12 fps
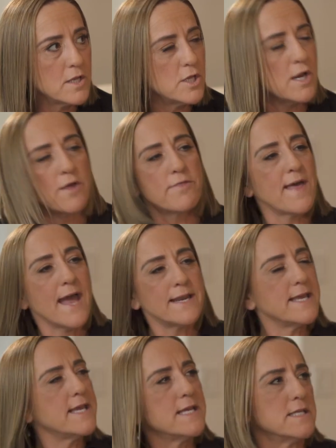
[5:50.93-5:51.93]
that
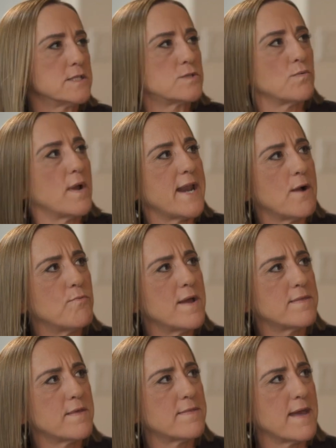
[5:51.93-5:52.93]
is, now
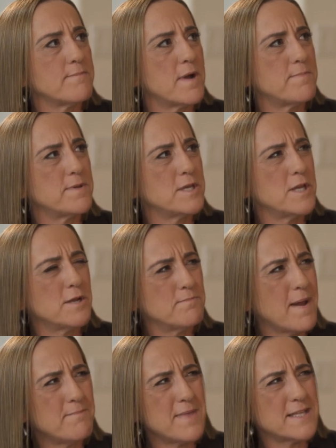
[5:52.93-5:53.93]
whether that might be,
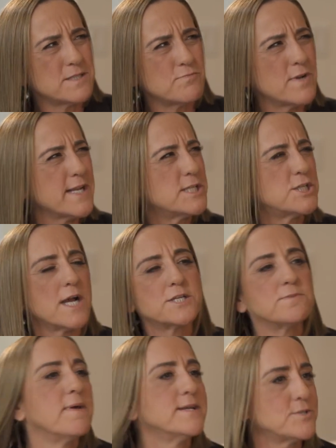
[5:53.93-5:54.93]
Mum, that's really
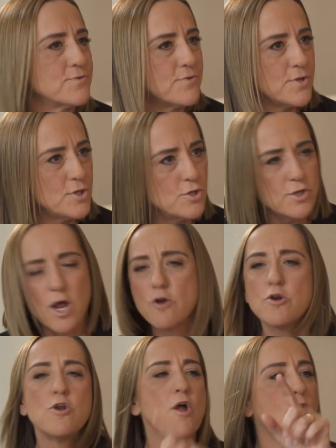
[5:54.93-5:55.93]
judgmental. You
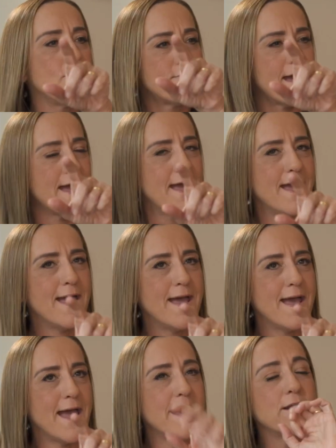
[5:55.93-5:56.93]
don't know that.
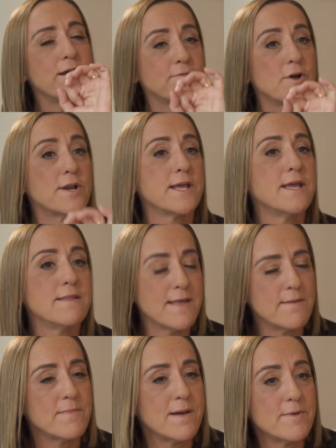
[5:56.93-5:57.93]
And I've got to, in
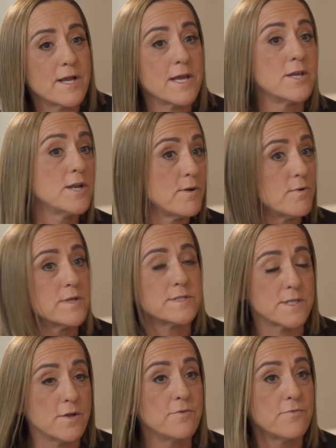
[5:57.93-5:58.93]
that moment, I go, you know what,
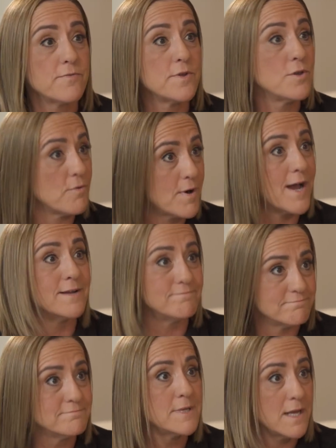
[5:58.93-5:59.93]
Soph, you're right.
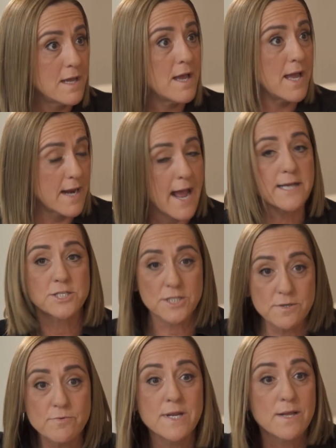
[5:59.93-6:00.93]
It
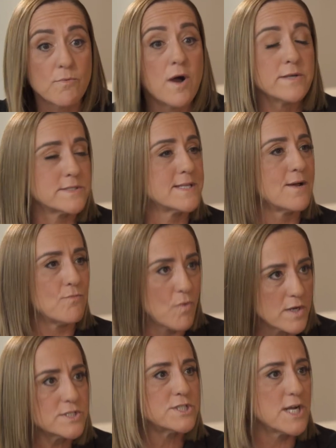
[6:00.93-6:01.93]
actually really was. That
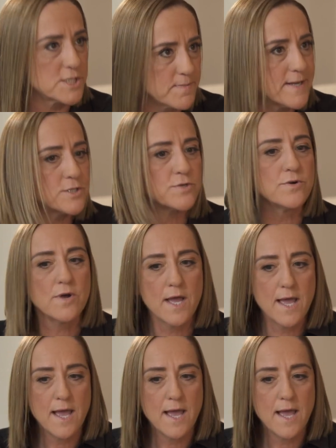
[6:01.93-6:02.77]
was judgmental.